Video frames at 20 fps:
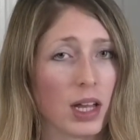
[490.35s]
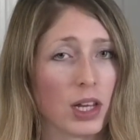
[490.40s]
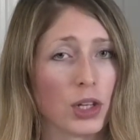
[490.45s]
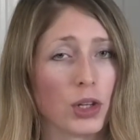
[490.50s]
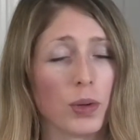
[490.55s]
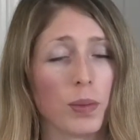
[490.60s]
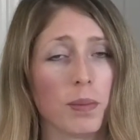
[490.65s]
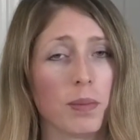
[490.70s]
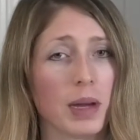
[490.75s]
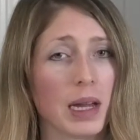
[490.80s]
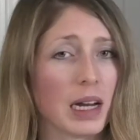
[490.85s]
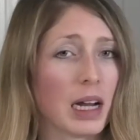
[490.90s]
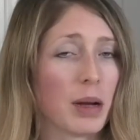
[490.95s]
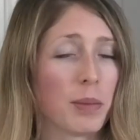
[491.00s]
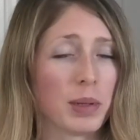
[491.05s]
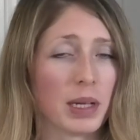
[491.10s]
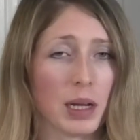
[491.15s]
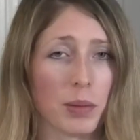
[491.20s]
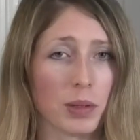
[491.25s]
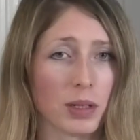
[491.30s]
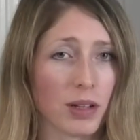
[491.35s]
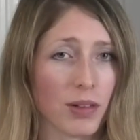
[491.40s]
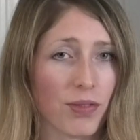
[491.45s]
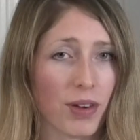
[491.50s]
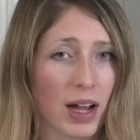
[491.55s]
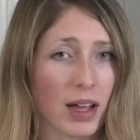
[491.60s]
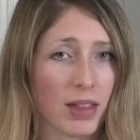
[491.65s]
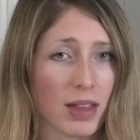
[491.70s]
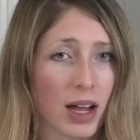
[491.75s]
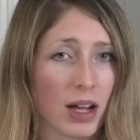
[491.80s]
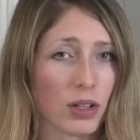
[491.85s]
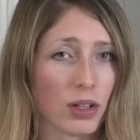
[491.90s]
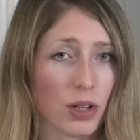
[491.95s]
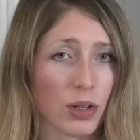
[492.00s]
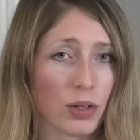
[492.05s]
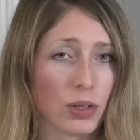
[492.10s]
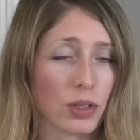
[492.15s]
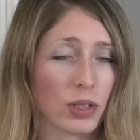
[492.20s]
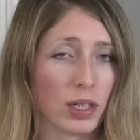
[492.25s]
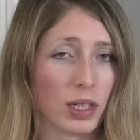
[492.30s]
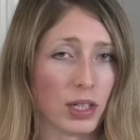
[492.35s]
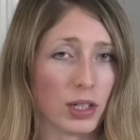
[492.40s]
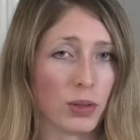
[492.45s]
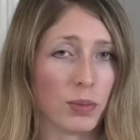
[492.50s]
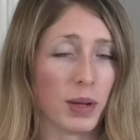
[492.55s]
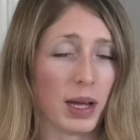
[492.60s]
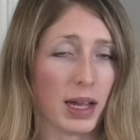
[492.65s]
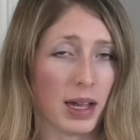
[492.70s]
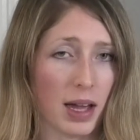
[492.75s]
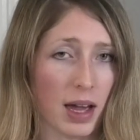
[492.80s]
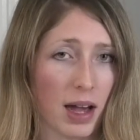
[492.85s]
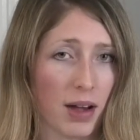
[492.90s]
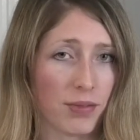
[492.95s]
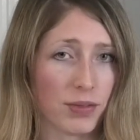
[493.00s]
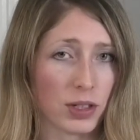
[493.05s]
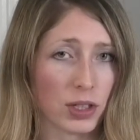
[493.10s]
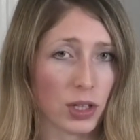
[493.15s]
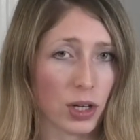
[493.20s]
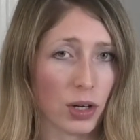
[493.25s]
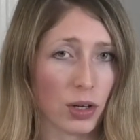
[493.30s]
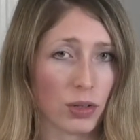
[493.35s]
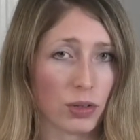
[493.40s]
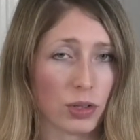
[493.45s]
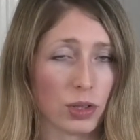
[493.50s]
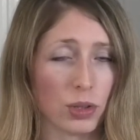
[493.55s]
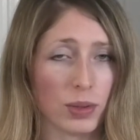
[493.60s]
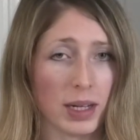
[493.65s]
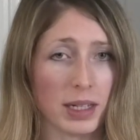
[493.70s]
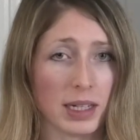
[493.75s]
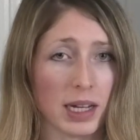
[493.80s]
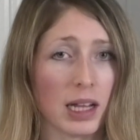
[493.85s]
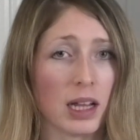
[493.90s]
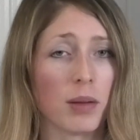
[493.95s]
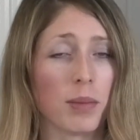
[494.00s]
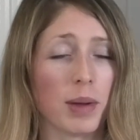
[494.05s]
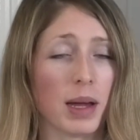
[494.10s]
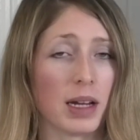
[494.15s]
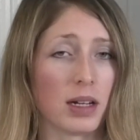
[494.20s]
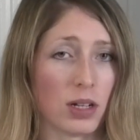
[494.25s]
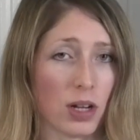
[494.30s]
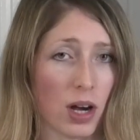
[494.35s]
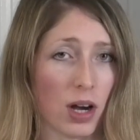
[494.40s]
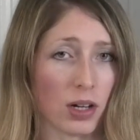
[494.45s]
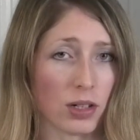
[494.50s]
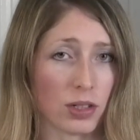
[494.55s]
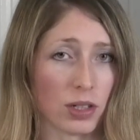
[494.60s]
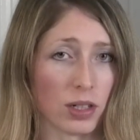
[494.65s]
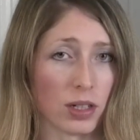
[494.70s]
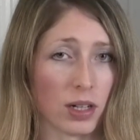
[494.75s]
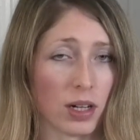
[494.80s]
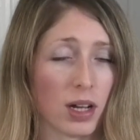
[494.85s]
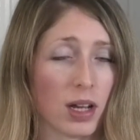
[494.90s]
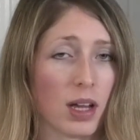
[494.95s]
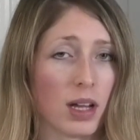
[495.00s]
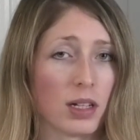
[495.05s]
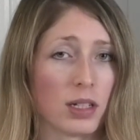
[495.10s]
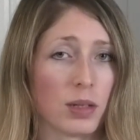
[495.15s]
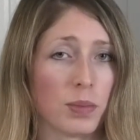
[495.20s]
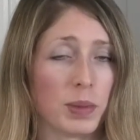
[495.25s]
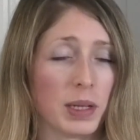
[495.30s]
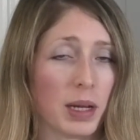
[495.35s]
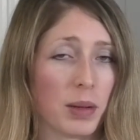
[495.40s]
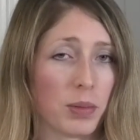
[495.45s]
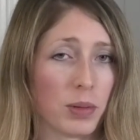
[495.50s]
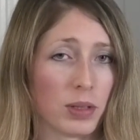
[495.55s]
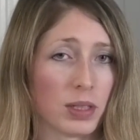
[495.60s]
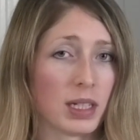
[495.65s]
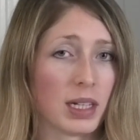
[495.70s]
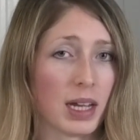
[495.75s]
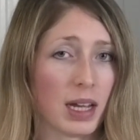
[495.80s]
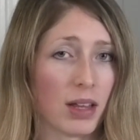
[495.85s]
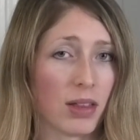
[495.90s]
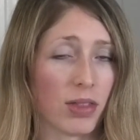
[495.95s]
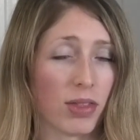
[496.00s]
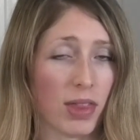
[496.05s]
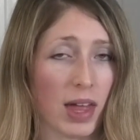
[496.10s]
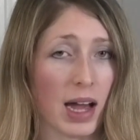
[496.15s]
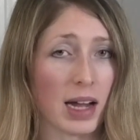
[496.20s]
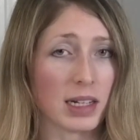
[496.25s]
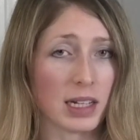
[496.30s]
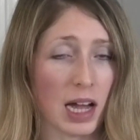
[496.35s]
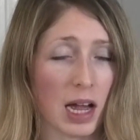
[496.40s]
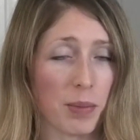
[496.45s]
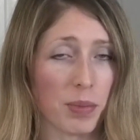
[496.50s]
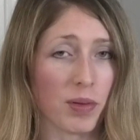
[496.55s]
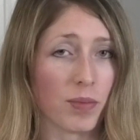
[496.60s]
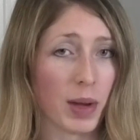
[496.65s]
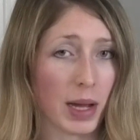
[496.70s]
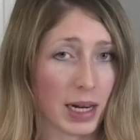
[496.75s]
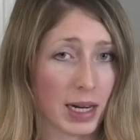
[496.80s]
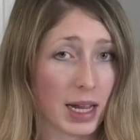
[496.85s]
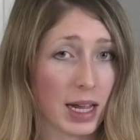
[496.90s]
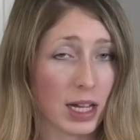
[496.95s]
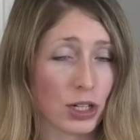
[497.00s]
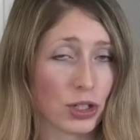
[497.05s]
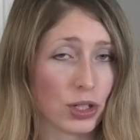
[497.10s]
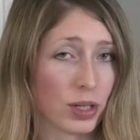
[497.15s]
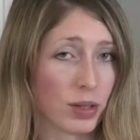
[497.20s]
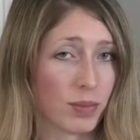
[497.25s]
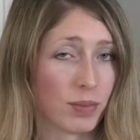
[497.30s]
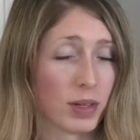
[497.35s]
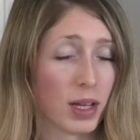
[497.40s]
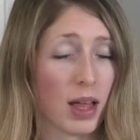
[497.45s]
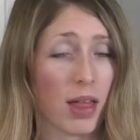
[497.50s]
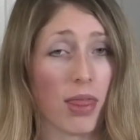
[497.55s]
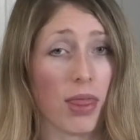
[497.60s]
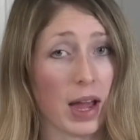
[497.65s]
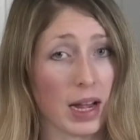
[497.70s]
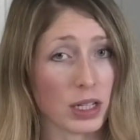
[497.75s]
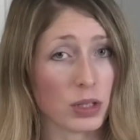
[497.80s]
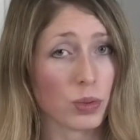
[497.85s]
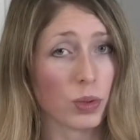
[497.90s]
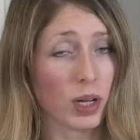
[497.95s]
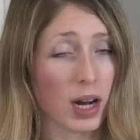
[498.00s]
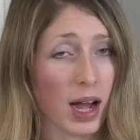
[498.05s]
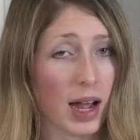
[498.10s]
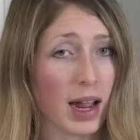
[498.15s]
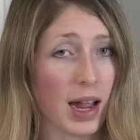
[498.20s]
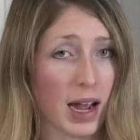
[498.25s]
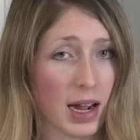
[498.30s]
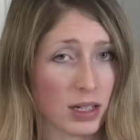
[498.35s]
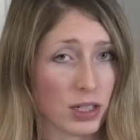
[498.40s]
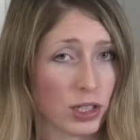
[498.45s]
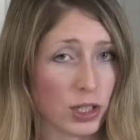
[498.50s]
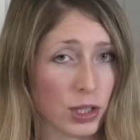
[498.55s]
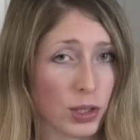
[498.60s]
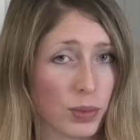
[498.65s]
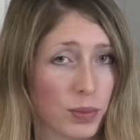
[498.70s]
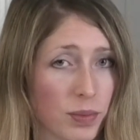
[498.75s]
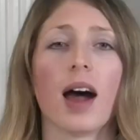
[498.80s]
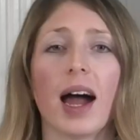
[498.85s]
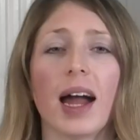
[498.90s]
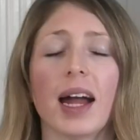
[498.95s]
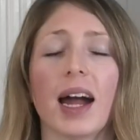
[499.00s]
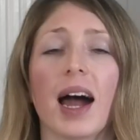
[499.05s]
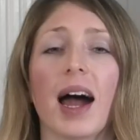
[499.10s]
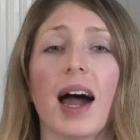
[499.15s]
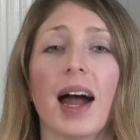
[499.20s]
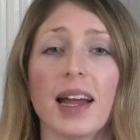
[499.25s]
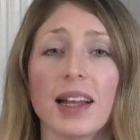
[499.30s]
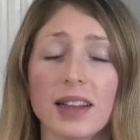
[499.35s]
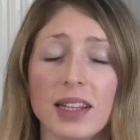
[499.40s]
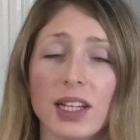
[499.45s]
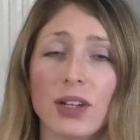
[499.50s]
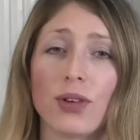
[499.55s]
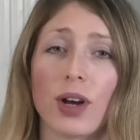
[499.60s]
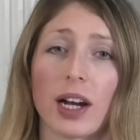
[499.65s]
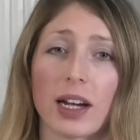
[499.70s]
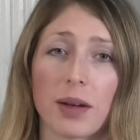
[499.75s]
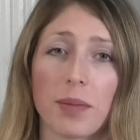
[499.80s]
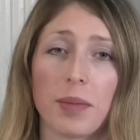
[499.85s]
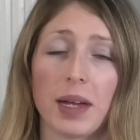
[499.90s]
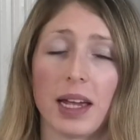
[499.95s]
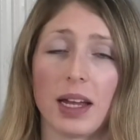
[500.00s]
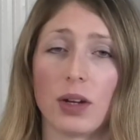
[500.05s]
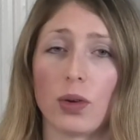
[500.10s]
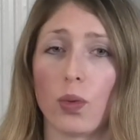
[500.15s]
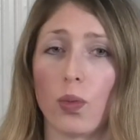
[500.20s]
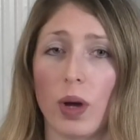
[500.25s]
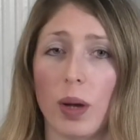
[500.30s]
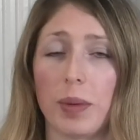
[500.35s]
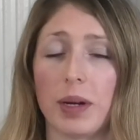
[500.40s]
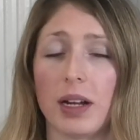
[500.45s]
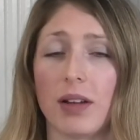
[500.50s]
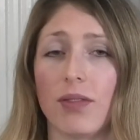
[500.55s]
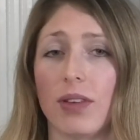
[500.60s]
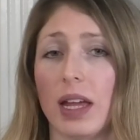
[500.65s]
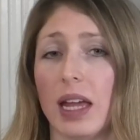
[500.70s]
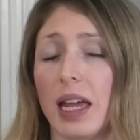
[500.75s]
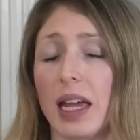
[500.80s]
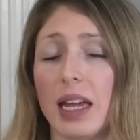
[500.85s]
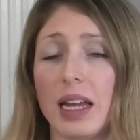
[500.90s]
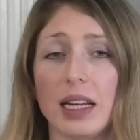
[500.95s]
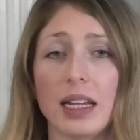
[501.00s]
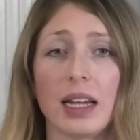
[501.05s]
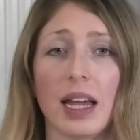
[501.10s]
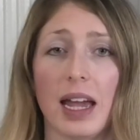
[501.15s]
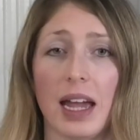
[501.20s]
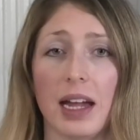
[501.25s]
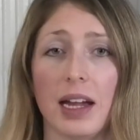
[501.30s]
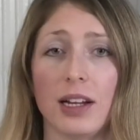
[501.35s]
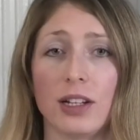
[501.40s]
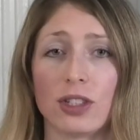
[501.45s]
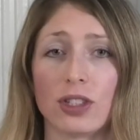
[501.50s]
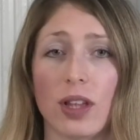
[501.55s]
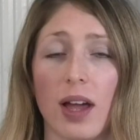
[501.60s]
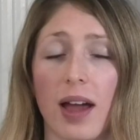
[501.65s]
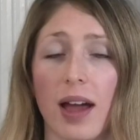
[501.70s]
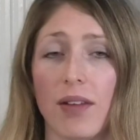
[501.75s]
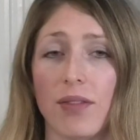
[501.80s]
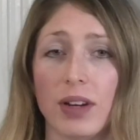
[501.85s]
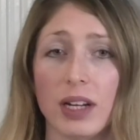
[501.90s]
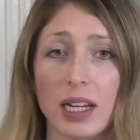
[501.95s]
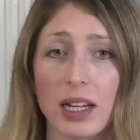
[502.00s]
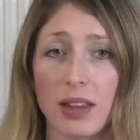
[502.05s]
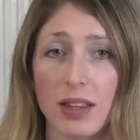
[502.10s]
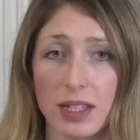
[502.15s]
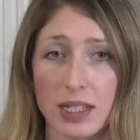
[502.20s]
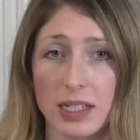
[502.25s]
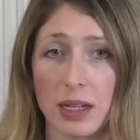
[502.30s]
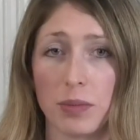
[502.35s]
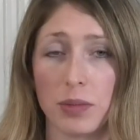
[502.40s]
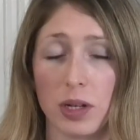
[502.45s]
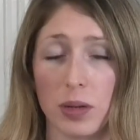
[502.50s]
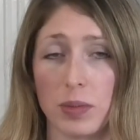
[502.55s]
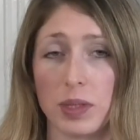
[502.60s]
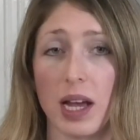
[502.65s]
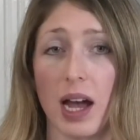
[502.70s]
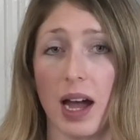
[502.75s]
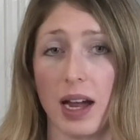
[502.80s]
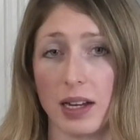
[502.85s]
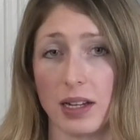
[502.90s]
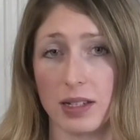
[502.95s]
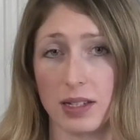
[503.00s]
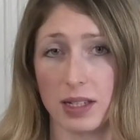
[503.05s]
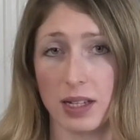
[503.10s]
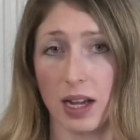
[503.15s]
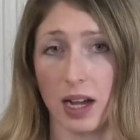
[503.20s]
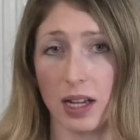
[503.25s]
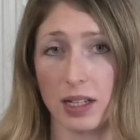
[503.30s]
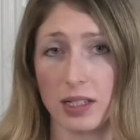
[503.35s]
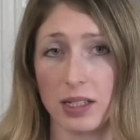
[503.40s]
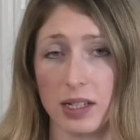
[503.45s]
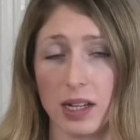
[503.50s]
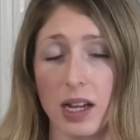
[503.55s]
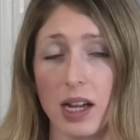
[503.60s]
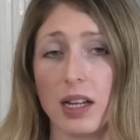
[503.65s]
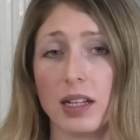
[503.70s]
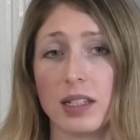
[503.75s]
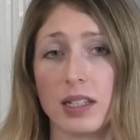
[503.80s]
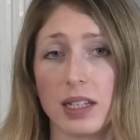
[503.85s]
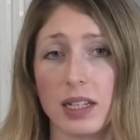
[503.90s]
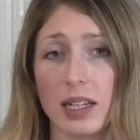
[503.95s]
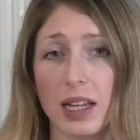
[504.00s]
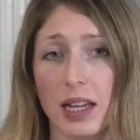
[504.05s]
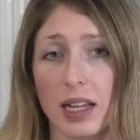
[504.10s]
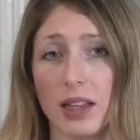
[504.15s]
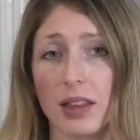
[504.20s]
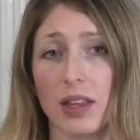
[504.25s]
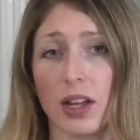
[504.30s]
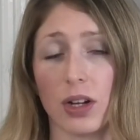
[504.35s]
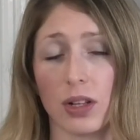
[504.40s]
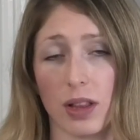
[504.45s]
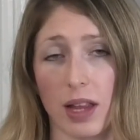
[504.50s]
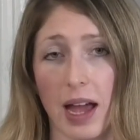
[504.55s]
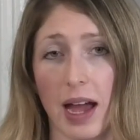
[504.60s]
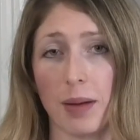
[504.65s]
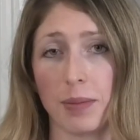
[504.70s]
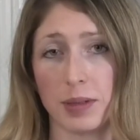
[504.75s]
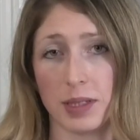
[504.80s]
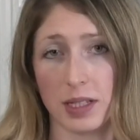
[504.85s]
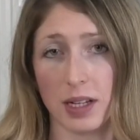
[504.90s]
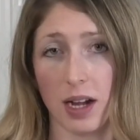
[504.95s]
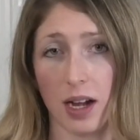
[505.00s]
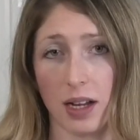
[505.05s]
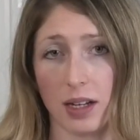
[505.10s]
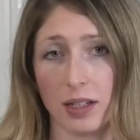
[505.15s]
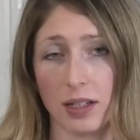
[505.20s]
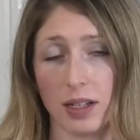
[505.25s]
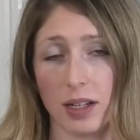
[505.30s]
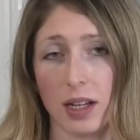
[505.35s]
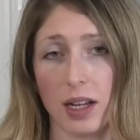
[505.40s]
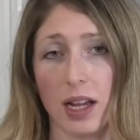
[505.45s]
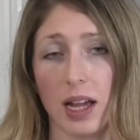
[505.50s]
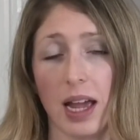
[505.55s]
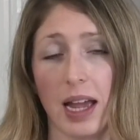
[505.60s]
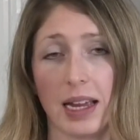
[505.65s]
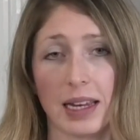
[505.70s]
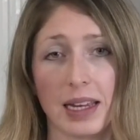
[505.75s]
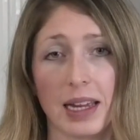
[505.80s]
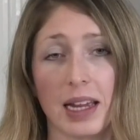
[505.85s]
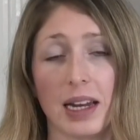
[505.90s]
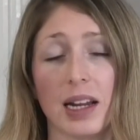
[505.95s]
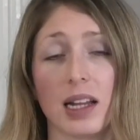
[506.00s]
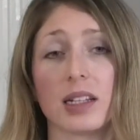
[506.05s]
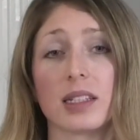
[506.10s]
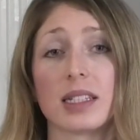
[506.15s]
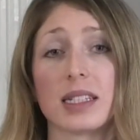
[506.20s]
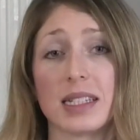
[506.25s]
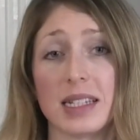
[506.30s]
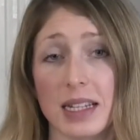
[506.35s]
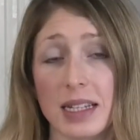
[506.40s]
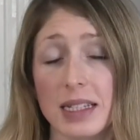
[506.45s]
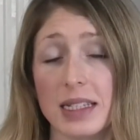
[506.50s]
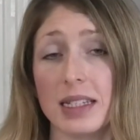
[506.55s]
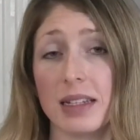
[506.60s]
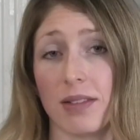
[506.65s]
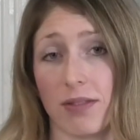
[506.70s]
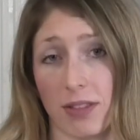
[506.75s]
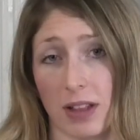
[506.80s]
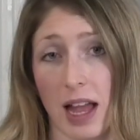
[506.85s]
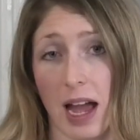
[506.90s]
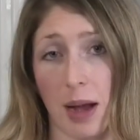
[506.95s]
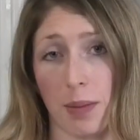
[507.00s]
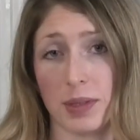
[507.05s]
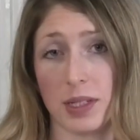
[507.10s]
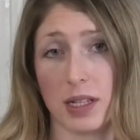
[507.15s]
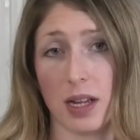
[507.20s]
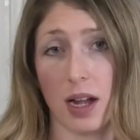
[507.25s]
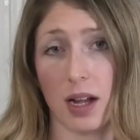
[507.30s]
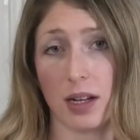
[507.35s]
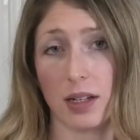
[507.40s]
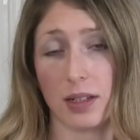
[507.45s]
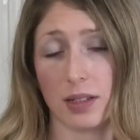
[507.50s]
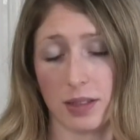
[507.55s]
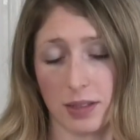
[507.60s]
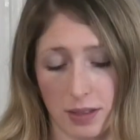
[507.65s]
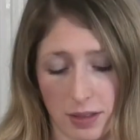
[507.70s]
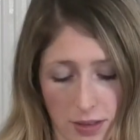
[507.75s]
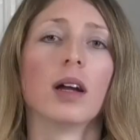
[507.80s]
You may not be able to find that locally. You may have to go to a telemed doctor to be able to get that type of medication. That's what I had to do. I highly recommend women of any age that have any of the symptoms I discussed to get their labs done and get extensive labs done.